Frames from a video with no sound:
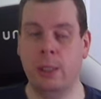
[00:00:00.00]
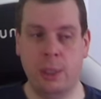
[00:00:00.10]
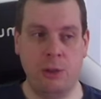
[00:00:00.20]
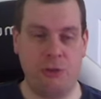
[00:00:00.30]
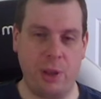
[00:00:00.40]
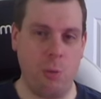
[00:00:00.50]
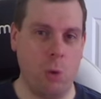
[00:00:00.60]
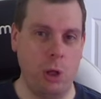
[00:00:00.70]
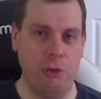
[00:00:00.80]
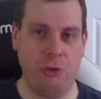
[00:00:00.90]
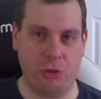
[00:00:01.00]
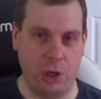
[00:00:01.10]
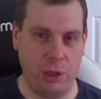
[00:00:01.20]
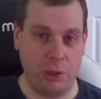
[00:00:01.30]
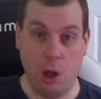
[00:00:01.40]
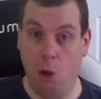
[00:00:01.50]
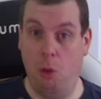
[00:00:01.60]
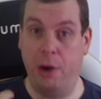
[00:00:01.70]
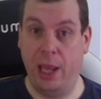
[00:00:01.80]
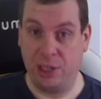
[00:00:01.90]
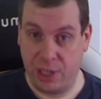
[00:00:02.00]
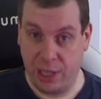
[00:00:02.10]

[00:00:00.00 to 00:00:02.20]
So they weren't just going to call the next